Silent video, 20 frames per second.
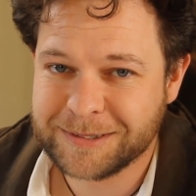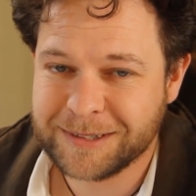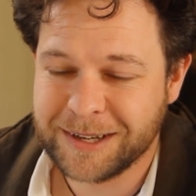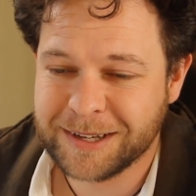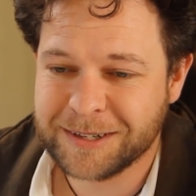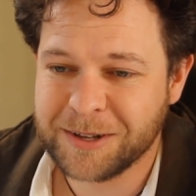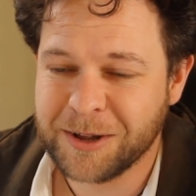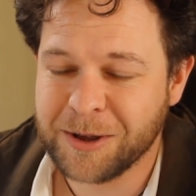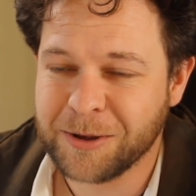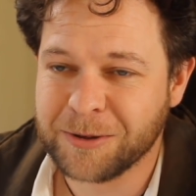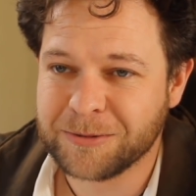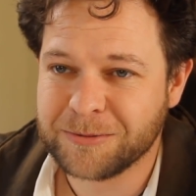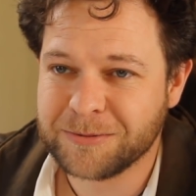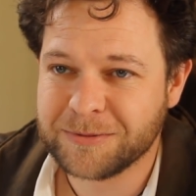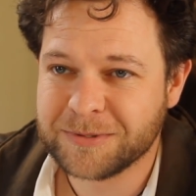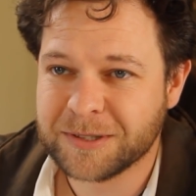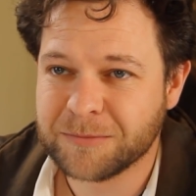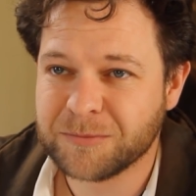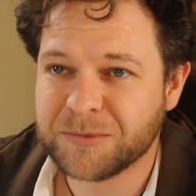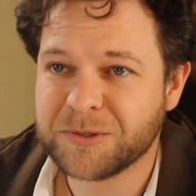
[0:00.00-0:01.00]
I don't know,
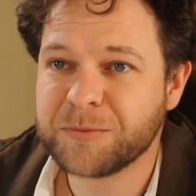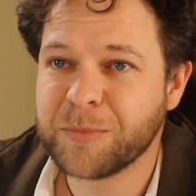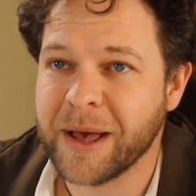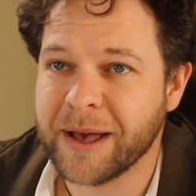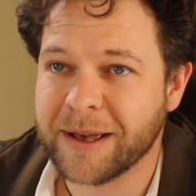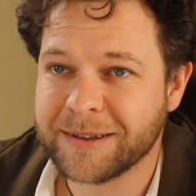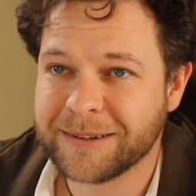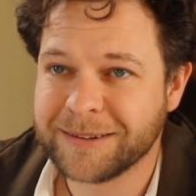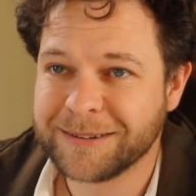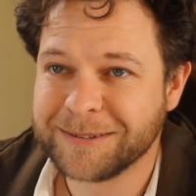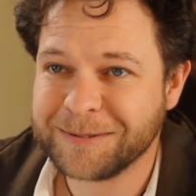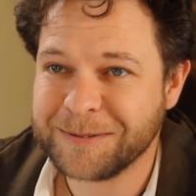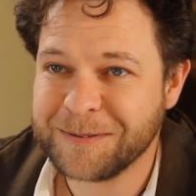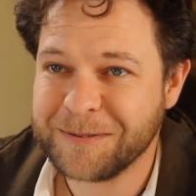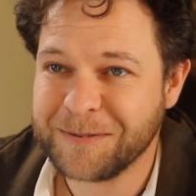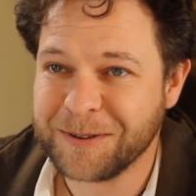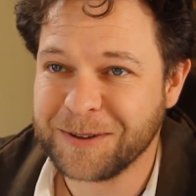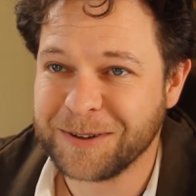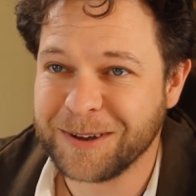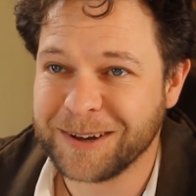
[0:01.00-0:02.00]
some respect
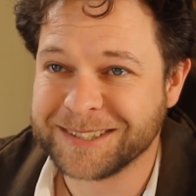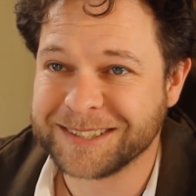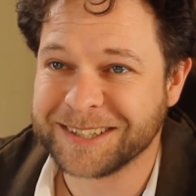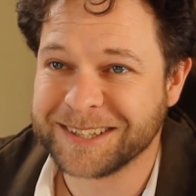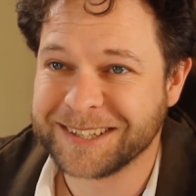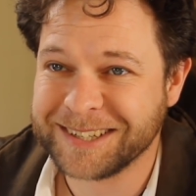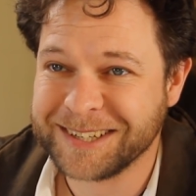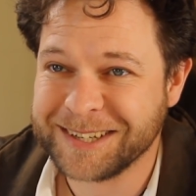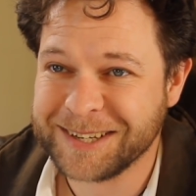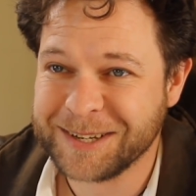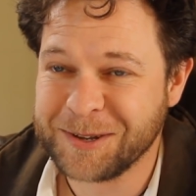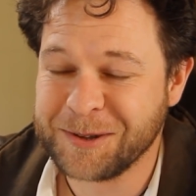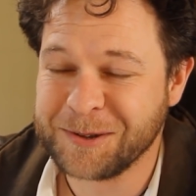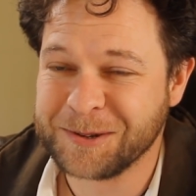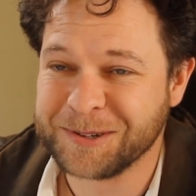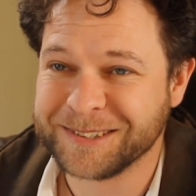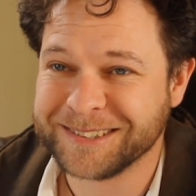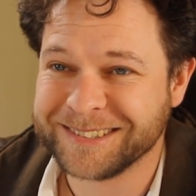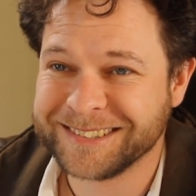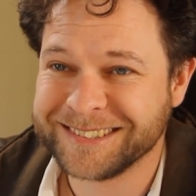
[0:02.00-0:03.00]
for Isaac
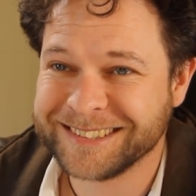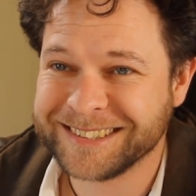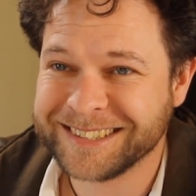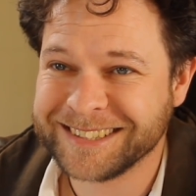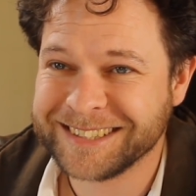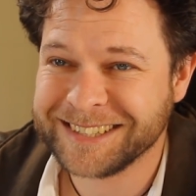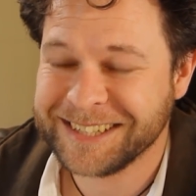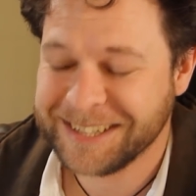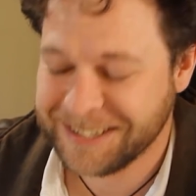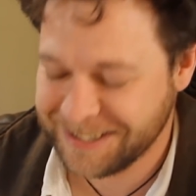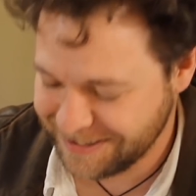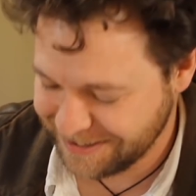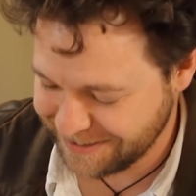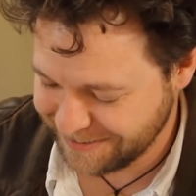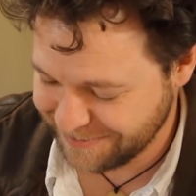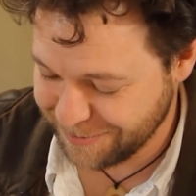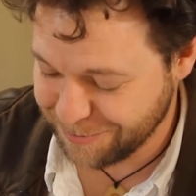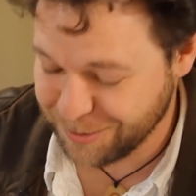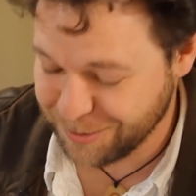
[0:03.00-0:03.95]
Newton for